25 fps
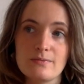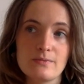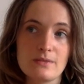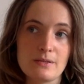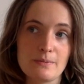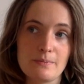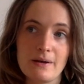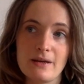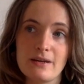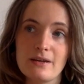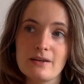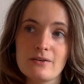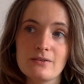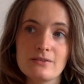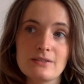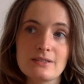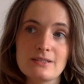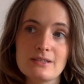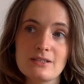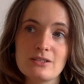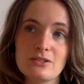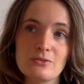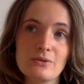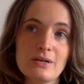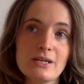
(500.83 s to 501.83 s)
depending on the
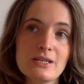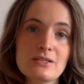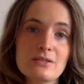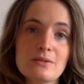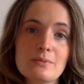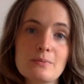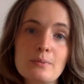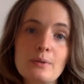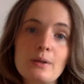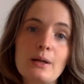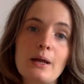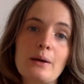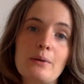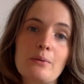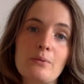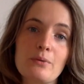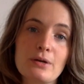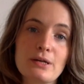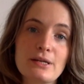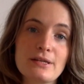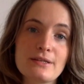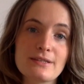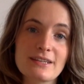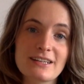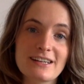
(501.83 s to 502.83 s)
situation, but like,
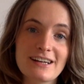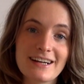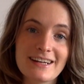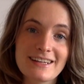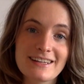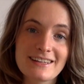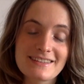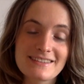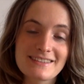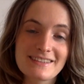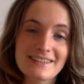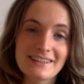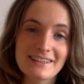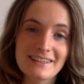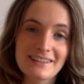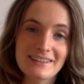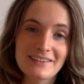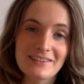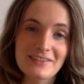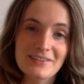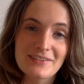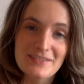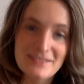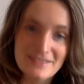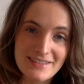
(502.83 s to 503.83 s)
what is the kindest thing
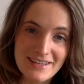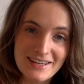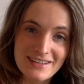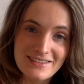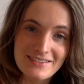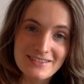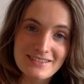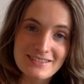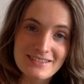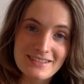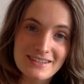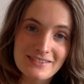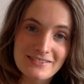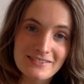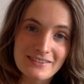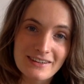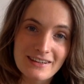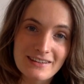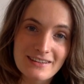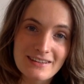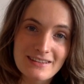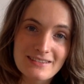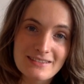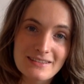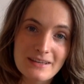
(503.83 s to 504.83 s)
you can say to yourself
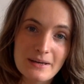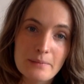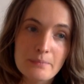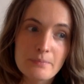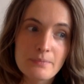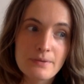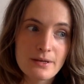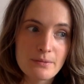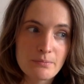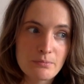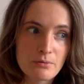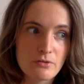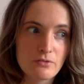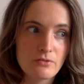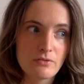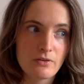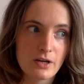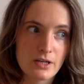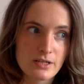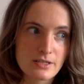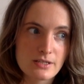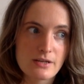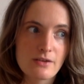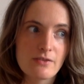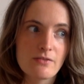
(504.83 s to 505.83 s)
around this? And people
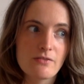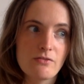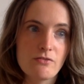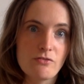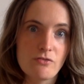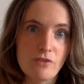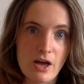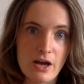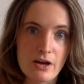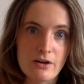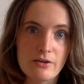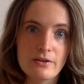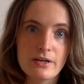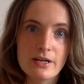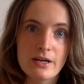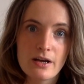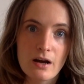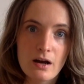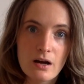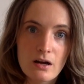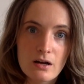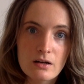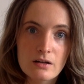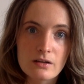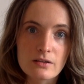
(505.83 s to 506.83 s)
find it very
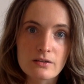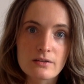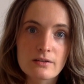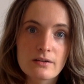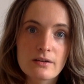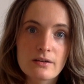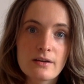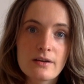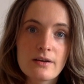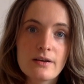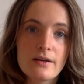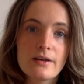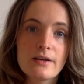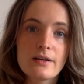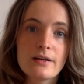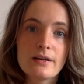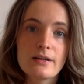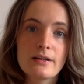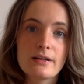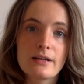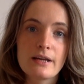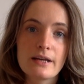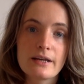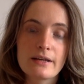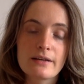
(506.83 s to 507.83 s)
hard.
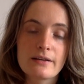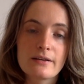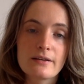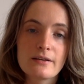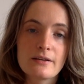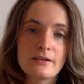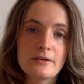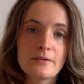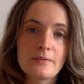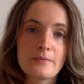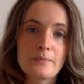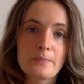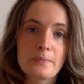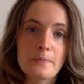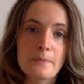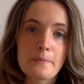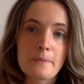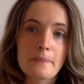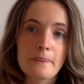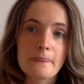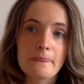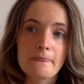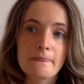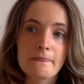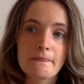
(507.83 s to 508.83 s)
Like,
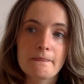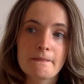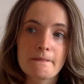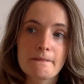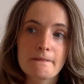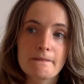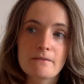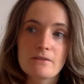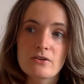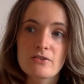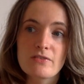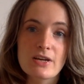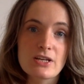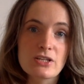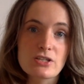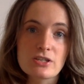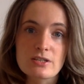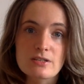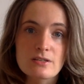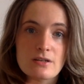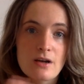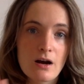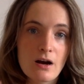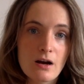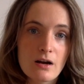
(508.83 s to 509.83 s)
they
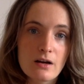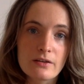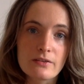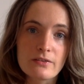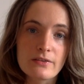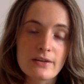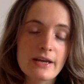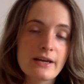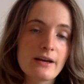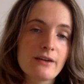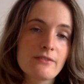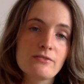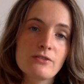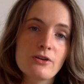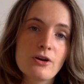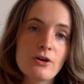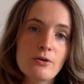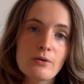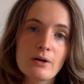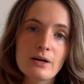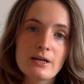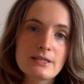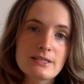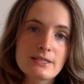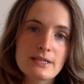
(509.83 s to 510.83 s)
just can't. They have
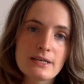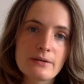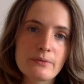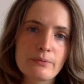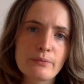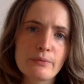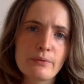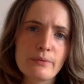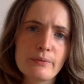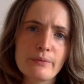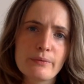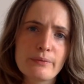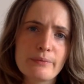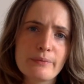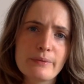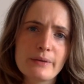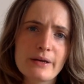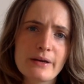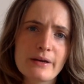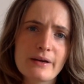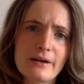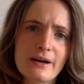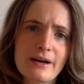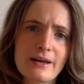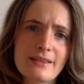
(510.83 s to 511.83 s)
no idea what would be
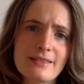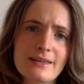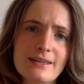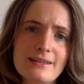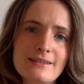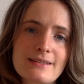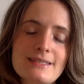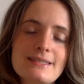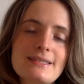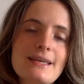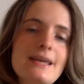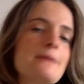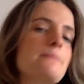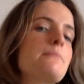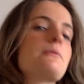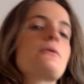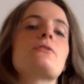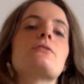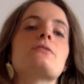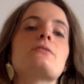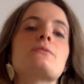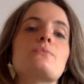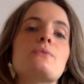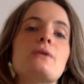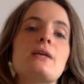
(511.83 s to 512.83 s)
a kind thing to say,
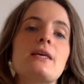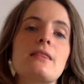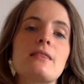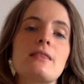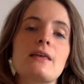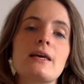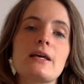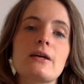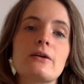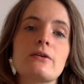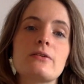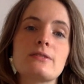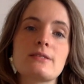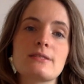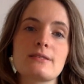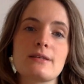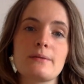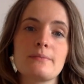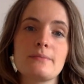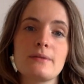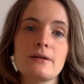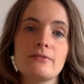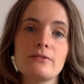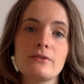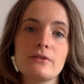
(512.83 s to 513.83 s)
because we think on
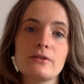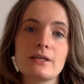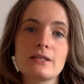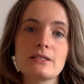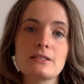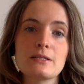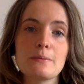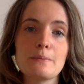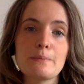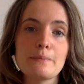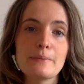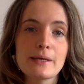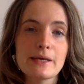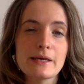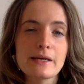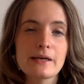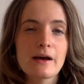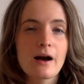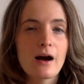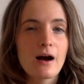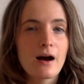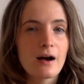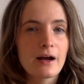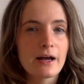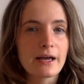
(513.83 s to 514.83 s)
some level that to be
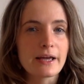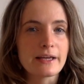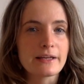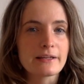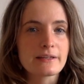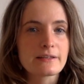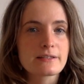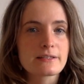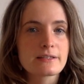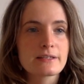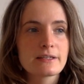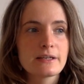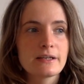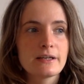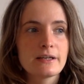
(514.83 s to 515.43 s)
kind